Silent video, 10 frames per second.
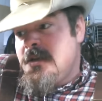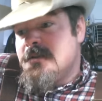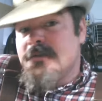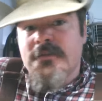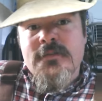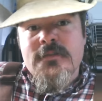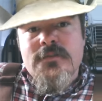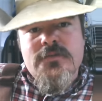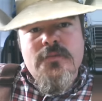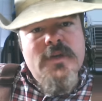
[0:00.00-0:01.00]
is.
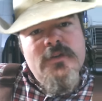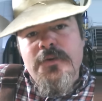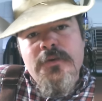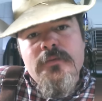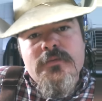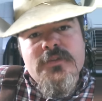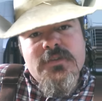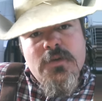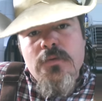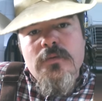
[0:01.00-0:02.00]
He's a regular dude,
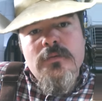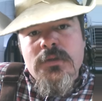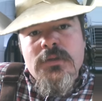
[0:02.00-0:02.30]
just cool.